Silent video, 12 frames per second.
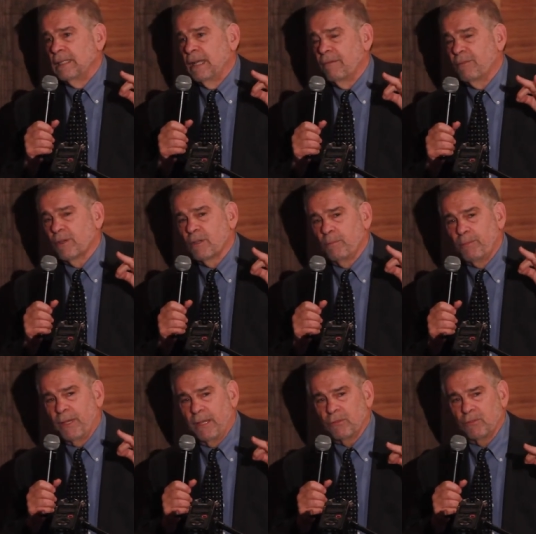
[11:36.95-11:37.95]
have the
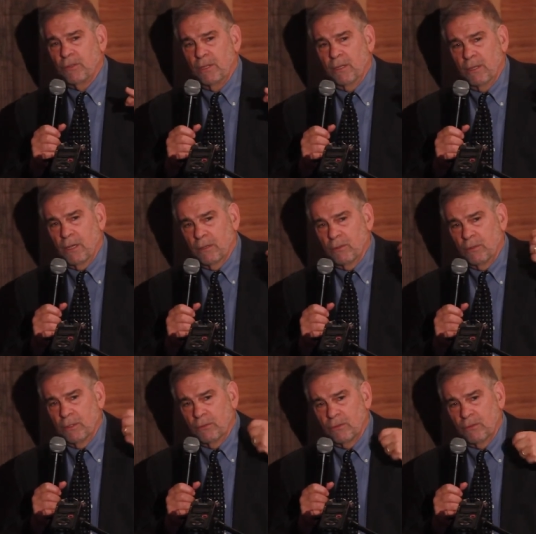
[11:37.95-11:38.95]
capacity not
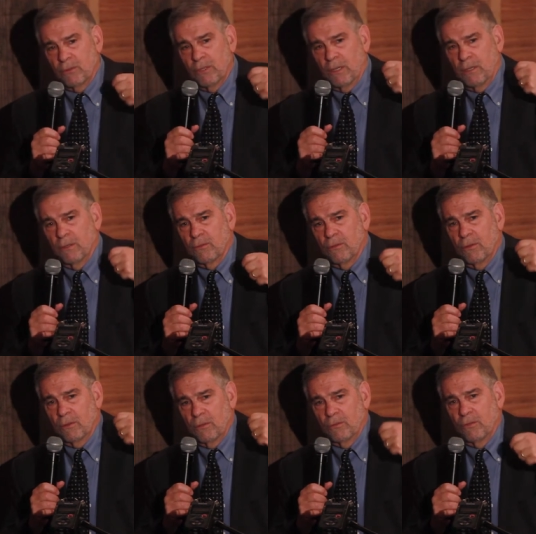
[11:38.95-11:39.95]
only to tell us
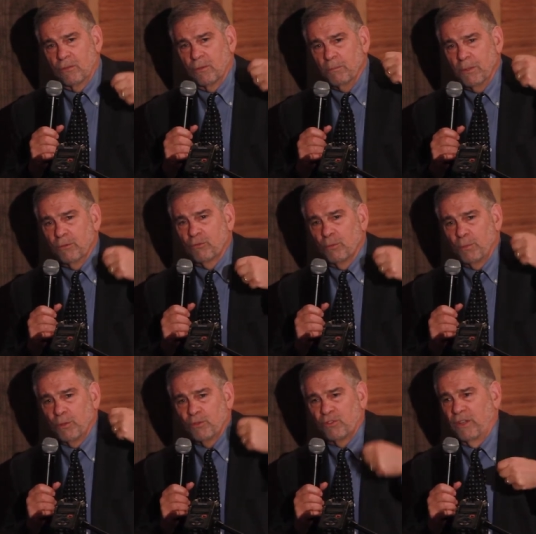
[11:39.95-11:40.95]
that this is a
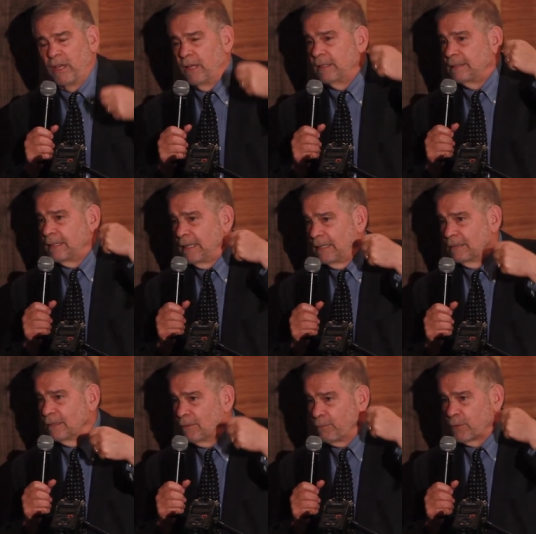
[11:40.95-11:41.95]
miserable, sad,
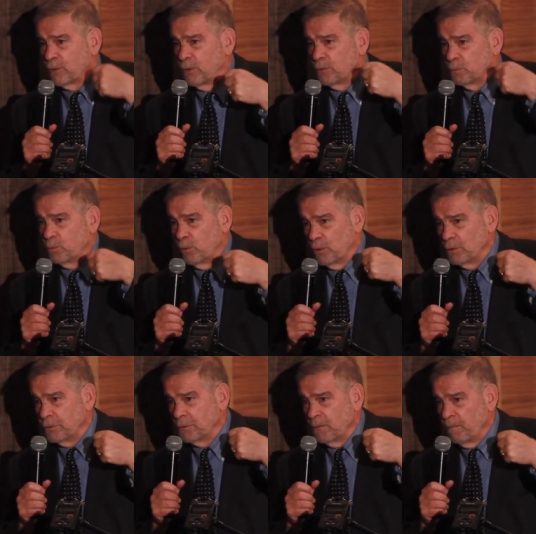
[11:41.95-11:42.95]
and difficult
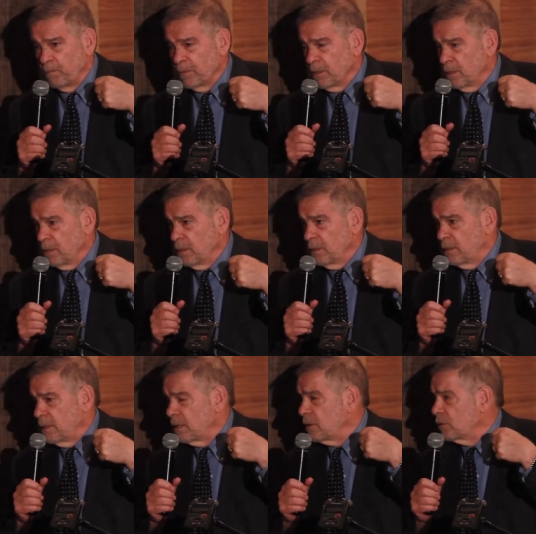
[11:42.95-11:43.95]
world,
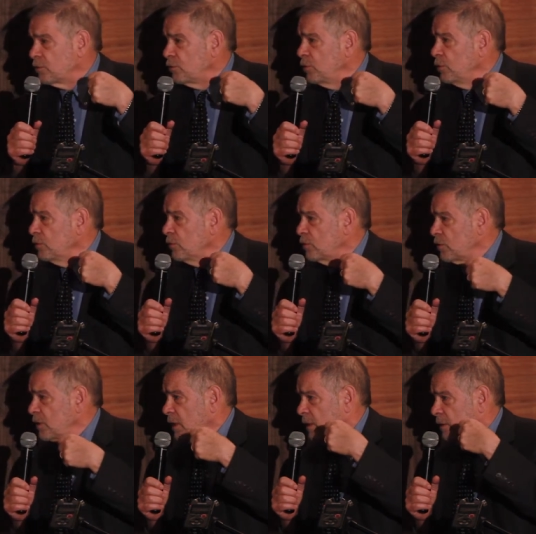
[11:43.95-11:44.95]
that our
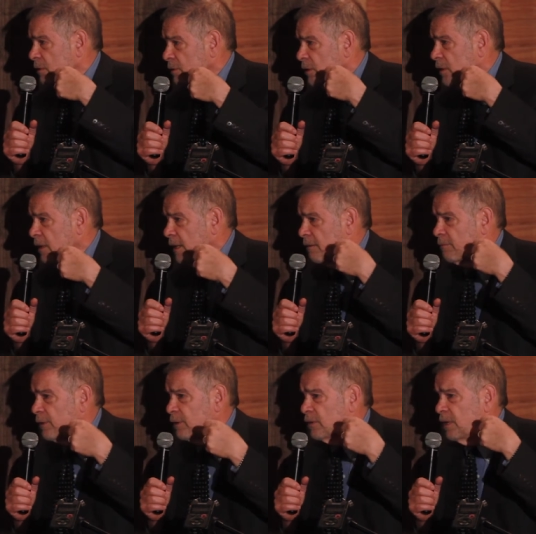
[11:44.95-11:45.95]
students can learn
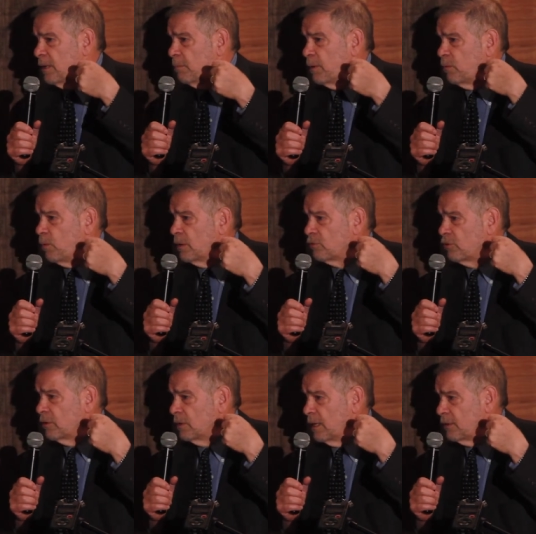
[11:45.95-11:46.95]
every day by
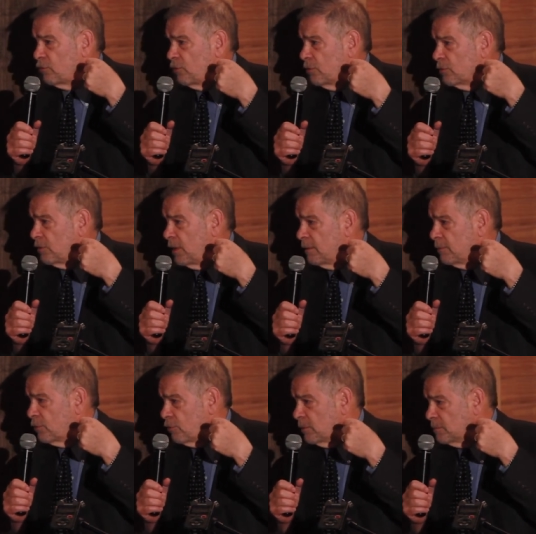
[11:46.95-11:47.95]
watching national
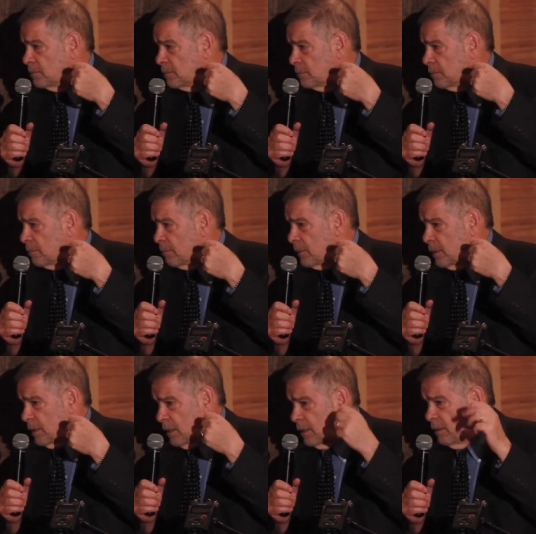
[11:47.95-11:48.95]
television
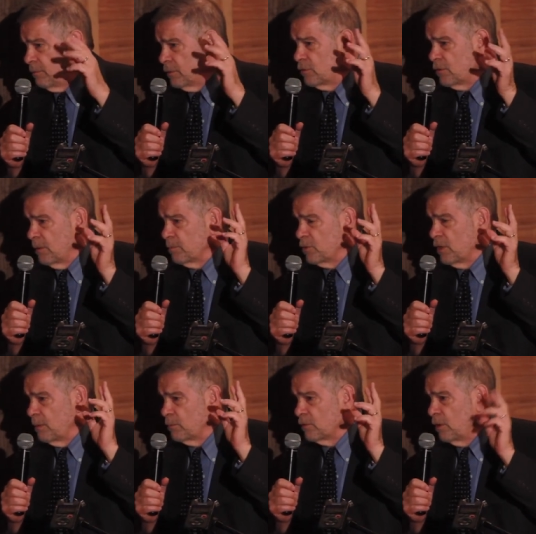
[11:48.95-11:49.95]
and even
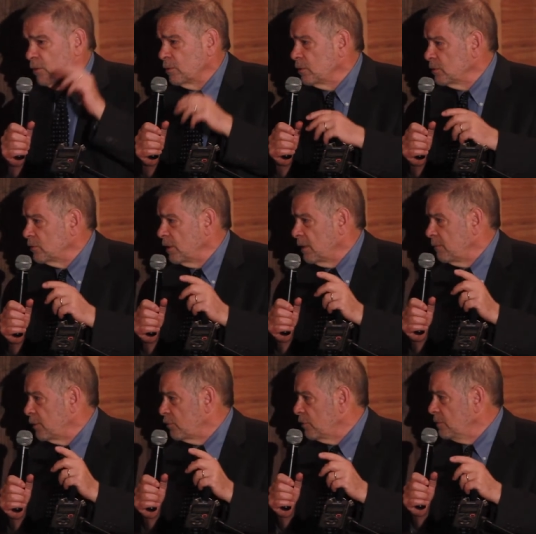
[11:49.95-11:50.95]
sometimes local
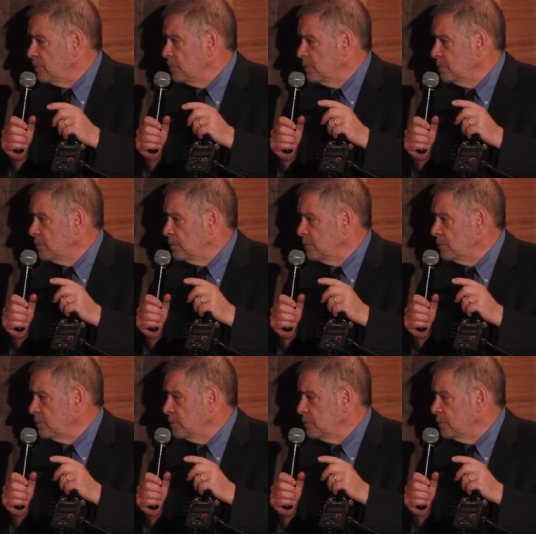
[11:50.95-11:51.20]
television,